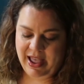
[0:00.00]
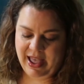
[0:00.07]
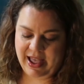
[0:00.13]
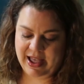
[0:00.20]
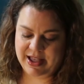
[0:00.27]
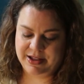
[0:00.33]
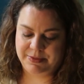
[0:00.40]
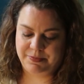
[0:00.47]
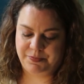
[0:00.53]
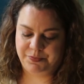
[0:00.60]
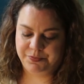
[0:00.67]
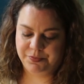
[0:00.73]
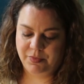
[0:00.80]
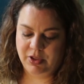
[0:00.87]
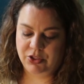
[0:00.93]

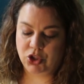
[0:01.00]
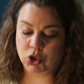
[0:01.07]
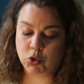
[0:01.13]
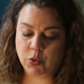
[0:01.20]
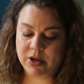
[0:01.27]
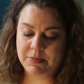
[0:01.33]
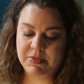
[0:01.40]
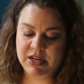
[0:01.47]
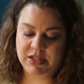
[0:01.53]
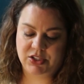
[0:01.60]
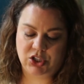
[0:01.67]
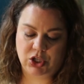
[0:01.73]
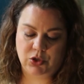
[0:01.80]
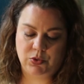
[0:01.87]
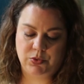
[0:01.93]
The treatment is
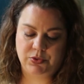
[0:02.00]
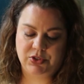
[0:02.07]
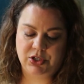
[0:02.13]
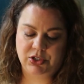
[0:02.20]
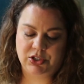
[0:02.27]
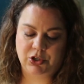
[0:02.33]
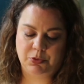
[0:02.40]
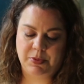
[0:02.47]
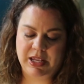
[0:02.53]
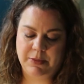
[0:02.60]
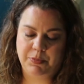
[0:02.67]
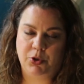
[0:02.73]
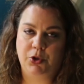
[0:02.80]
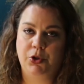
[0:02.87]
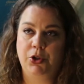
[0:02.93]
used so
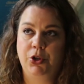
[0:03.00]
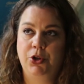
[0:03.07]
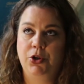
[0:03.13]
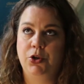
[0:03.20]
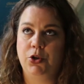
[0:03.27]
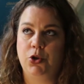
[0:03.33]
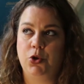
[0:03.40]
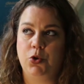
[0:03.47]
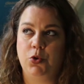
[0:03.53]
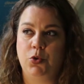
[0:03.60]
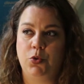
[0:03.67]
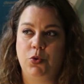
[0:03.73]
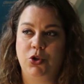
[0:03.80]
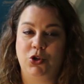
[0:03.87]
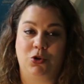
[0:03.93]
people
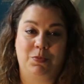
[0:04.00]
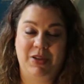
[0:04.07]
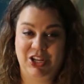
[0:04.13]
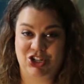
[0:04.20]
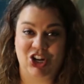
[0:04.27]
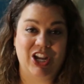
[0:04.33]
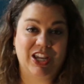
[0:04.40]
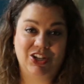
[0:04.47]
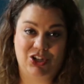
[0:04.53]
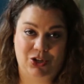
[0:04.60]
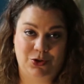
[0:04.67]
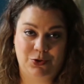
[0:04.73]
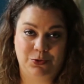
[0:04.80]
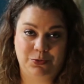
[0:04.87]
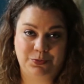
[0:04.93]
who you're pitching it
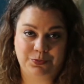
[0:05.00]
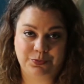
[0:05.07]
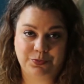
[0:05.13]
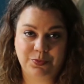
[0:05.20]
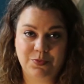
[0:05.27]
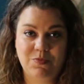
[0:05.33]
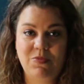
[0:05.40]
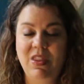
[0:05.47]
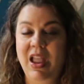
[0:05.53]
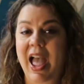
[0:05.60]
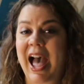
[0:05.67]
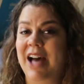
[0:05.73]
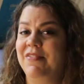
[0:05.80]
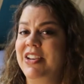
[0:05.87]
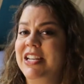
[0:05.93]
to
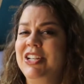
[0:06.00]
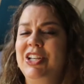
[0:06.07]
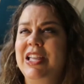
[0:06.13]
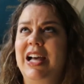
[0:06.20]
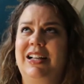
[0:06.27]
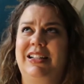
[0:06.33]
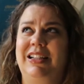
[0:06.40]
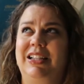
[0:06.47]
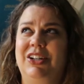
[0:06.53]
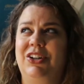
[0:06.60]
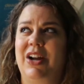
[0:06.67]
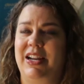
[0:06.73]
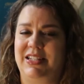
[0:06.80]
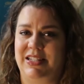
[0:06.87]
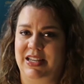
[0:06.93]
have a clear
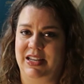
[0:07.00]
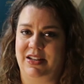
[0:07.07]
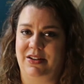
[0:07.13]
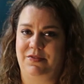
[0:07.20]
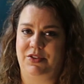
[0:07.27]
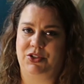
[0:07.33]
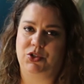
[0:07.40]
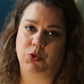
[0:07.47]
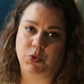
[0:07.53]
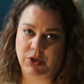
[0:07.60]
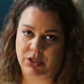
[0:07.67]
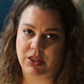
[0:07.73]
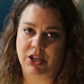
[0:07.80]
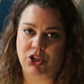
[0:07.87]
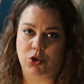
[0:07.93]
idea of the story
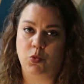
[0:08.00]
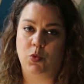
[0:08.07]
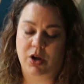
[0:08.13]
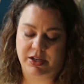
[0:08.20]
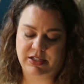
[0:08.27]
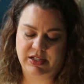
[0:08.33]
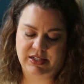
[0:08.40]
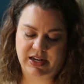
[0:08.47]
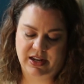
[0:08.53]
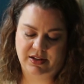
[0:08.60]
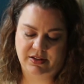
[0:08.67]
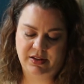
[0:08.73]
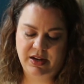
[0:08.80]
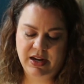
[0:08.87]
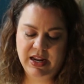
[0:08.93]
that you want to
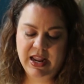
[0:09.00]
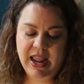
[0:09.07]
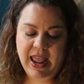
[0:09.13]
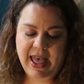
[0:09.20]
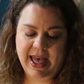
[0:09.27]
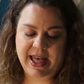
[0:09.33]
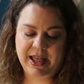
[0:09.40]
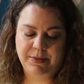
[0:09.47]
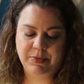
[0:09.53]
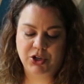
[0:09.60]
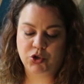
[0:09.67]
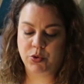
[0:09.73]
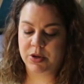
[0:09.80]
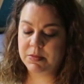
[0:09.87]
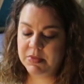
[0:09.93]
tell. A
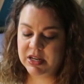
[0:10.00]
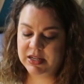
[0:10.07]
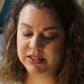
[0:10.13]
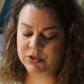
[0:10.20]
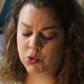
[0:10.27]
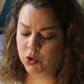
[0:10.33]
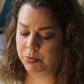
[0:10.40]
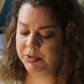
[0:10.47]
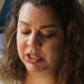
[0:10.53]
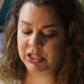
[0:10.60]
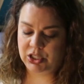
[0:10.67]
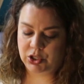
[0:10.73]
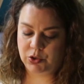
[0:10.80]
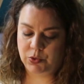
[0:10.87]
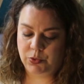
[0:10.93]
treatment is normally
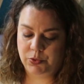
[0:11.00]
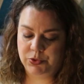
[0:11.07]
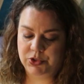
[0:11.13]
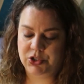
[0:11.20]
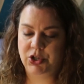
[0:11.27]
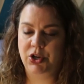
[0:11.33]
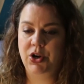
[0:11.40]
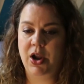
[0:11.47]
used